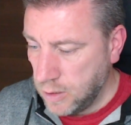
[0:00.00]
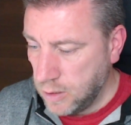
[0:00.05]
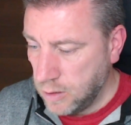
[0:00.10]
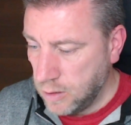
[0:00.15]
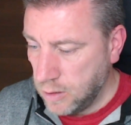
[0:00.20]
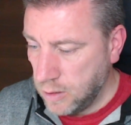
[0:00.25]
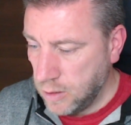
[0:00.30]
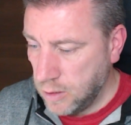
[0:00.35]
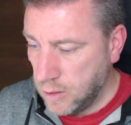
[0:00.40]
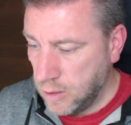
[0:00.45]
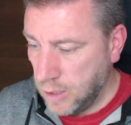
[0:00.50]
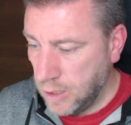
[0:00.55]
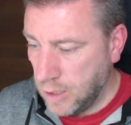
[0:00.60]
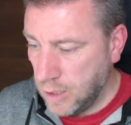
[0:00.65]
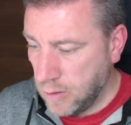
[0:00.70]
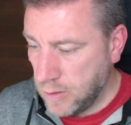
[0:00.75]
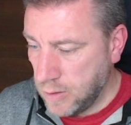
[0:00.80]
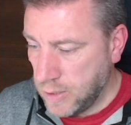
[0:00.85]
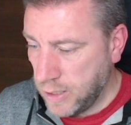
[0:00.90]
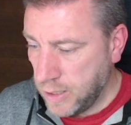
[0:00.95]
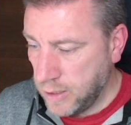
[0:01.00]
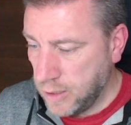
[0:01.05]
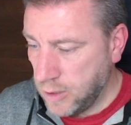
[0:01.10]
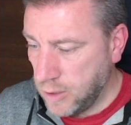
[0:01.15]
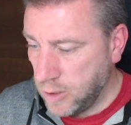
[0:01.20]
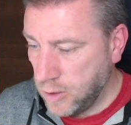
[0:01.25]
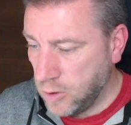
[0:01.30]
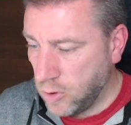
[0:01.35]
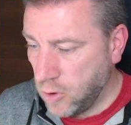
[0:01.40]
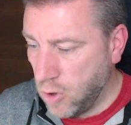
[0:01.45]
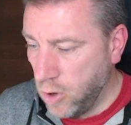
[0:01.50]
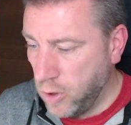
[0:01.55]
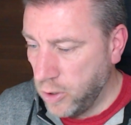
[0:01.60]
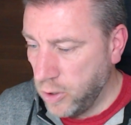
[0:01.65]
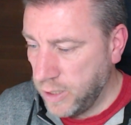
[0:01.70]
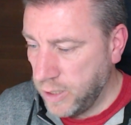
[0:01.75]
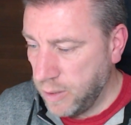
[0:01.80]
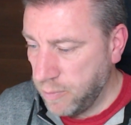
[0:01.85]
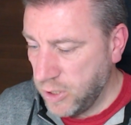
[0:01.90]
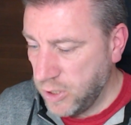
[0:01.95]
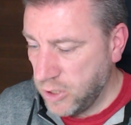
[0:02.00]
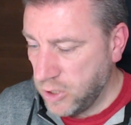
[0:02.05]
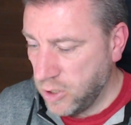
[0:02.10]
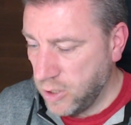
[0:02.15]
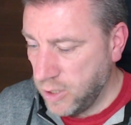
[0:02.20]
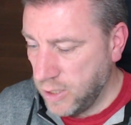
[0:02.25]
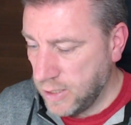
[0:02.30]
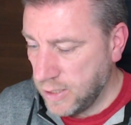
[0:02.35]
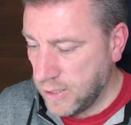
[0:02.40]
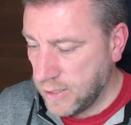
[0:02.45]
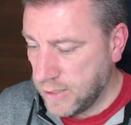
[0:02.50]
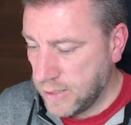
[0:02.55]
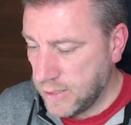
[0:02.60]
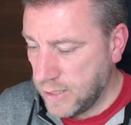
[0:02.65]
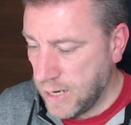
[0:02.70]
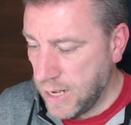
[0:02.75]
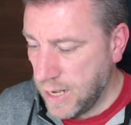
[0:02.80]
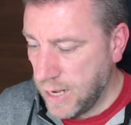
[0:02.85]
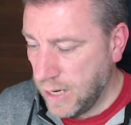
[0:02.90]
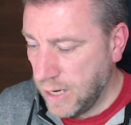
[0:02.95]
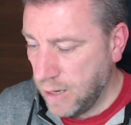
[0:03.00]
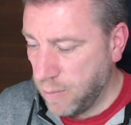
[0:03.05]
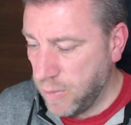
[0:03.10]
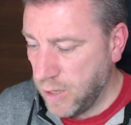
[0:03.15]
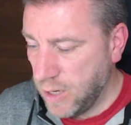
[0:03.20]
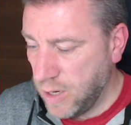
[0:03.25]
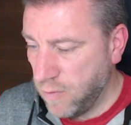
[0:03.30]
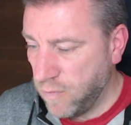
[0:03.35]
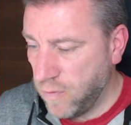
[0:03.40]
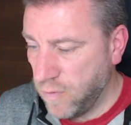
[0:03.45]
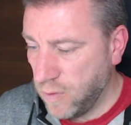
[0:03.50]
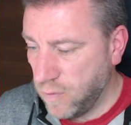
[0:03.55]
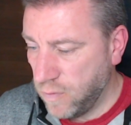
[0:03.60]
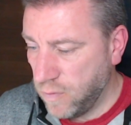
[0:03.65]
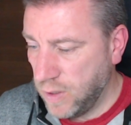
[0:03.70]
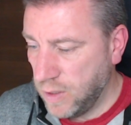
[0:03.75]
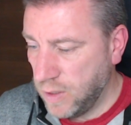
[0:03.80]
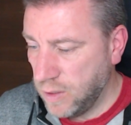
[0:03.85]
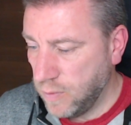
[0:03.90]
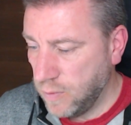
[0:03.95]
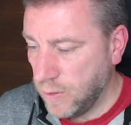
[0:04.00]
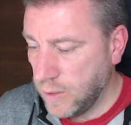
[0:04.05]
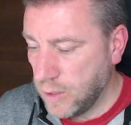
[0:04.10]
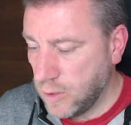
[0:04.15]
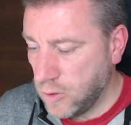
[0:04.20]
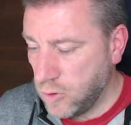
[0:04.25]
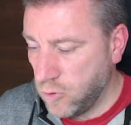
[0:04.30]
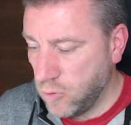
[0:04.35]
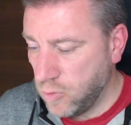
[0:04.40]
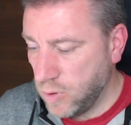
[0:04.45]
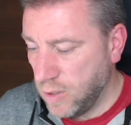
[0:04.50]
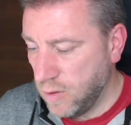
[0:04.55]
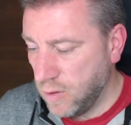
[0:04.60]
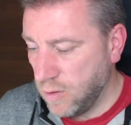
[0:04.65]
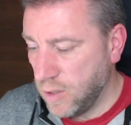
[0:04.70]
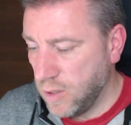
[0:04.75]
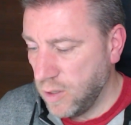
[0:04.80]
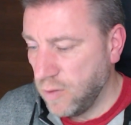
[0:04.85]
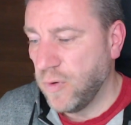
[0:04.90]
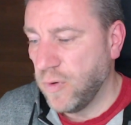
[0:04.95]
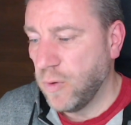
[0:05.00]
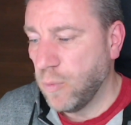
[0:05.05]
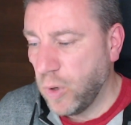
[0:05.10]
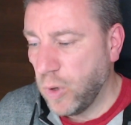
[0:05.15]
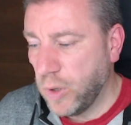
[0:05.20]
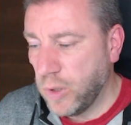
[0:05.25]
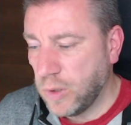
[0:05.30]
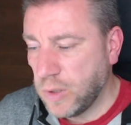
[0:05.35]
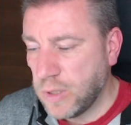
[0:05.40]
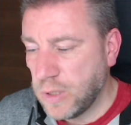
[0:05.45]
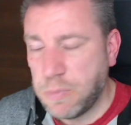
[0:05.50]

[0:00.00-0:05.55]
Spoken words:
It looks like that the color temperature is a slightly bit different between the two different models,